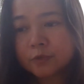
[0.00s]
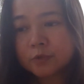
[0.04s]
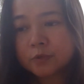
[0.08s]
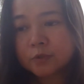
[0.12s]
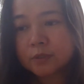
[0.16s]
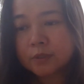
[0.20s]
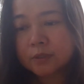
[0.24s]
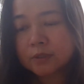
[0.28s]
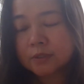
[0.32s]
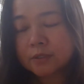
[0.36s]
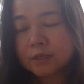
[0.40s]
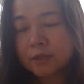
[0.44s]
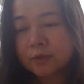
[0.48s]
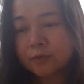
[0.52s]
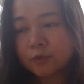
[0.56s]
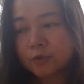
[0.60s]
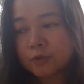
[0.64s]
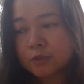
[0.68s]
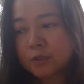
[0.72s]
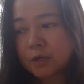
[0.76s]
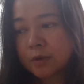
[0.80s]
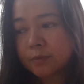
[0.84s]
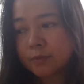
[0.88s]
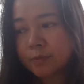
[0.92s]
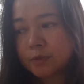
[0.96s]
let's say for
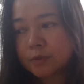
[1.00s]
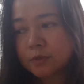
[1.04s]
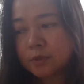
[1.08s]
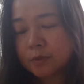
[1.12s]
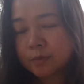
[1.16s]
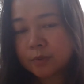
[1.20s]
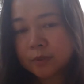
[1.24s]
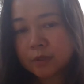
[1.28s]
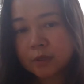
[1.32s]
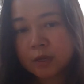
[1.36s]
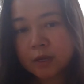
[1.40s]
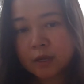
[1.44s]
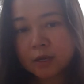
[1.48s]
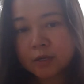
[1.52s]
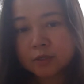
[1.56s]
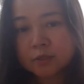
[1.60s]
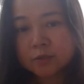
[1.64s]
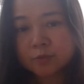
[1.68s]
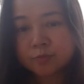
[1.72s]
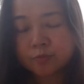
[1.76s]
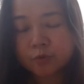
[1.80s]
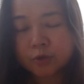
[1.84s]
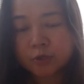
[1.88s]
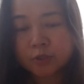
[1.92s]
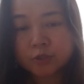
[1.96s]
example, somebody has
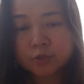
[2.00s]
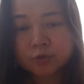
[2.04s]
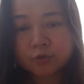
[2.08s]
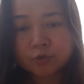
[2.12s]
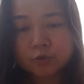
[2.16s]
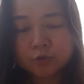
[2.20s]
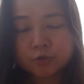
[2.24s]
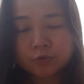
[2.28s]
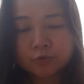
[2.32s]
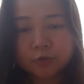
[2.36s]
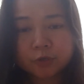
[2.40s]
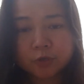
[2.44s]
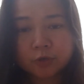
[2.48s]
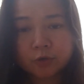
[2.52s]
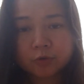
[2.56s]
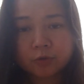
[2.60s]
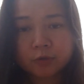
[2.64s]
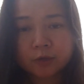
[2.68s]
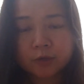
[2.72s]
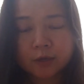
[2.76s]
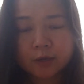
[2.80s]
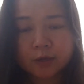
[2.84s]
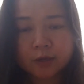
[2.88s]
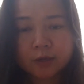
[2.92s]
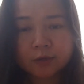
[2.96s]
brain surgery or
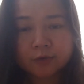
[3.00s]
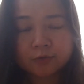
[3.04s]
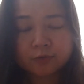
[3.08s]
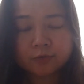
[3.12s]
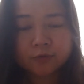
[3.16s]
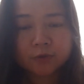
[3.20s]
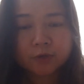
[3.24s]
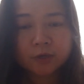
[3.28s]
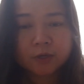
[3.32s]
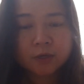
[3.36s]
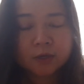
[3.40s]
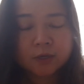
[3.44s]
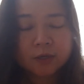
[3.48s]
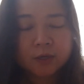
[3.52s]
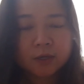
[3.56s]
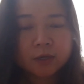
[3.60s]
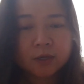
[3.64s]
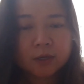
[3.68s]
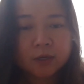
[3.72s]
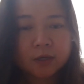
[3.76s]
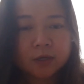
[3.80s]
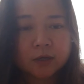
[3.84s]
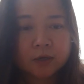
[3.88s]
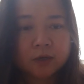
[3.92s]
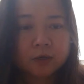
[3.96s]
they have
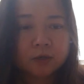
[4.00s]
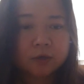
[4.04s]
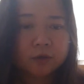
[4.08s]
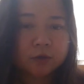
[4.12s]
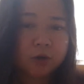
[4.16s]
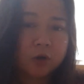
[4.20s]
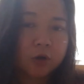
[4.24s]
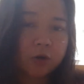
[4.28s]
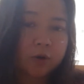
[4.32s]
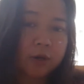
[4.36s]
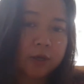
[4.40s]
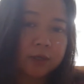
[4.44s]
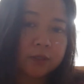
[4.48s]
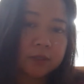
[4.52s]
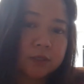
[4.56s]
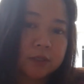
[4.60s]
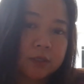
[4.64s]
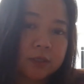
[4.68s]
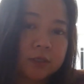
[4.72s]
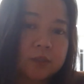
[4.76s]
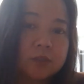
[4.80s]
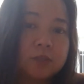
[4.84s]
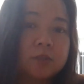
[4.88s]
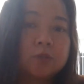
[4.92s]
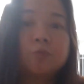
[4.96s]
a car
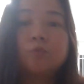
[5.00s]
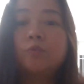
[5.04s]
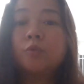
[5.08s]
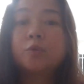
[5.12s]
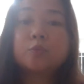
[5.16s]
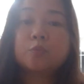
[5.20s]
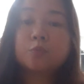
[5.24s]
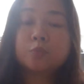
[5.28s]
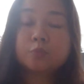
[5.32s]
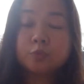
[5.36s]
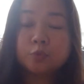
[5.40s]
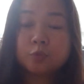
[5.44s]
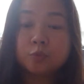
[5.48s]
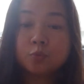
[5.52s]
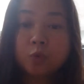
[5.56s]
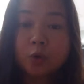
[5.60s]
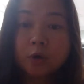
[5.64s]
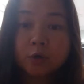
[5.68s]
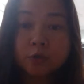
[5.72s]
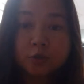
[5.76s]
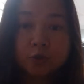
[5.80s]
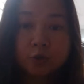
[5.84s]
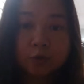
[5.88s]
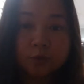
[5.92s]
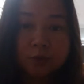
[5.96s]
accident and we
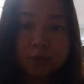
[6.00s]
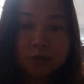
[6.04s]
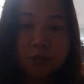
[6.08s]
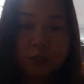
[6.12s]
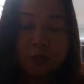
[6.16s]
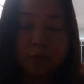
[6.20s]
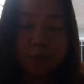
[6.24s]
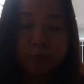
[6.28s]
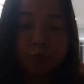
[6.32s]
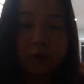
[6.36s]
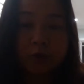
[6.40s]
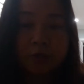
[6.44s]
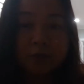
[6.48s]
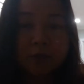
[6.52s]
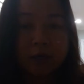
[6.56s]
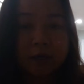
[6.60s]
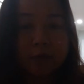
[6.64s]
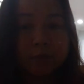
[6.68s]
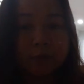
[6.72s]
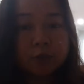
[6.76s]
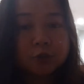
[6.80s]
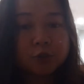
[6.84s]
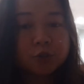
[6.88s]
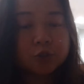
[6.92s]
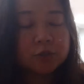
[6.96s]
want to assess brain
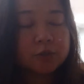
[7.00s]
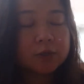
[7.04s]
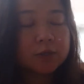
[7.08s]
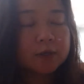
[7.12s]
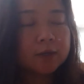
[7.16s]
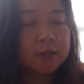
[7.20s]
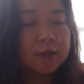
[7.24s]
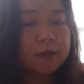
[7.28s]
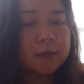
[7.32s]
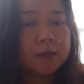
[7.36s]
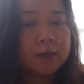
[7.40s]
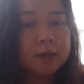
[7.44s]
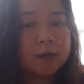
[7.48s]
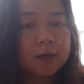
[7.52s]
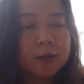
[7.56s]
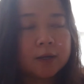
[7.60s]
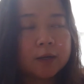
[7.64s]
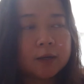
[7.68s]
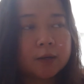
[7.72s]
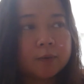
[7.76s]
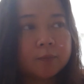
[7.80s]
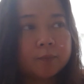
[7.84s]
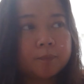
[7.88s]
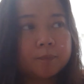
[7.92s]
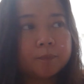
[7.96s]
damage,
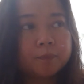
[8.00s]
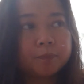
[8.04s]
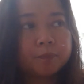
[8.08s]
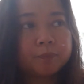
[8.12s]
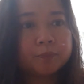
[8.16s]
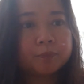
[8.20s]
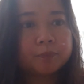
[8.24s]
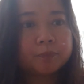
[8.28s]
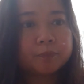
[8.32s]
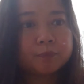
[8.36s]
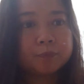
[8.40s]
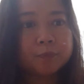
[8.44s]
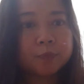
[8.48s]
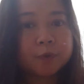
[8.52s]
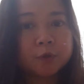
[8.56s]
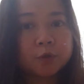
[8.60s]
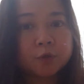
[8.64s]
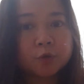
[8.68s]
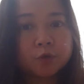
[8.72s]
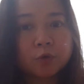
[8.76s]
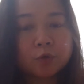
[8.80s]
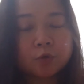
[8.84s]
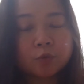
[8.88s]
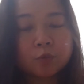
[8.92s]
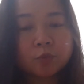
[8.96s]
but
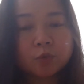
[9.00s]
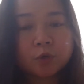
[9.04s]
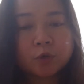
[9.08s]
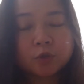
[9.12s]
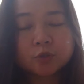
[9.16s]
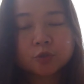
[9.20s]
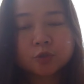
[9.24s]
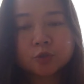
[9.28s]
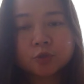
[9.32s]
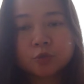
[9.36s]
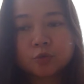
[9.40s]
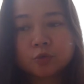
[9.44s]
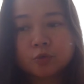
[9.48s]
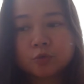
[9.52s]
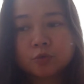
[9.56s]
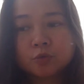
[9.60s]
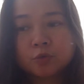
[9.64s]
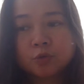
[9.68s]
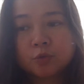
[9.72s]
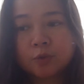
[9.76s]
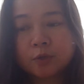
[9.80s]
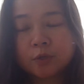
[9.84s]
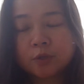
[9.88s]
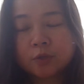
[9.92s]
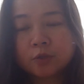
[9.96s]
you don't want to
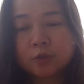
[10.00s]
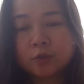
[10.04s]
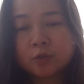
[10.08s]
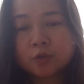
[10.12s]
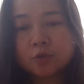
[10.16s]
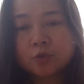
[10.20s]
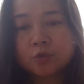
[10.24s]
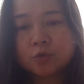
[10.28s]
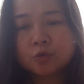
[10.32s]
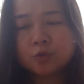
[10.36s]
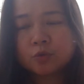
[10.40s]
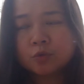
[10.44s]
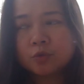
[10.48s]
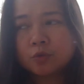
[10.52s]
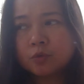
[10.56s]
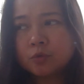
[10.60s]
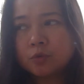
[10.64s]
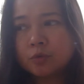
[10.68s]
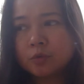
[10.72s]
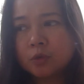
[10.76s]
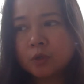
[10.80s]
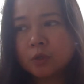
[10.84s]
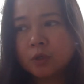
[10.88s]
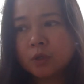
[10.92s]
do anything too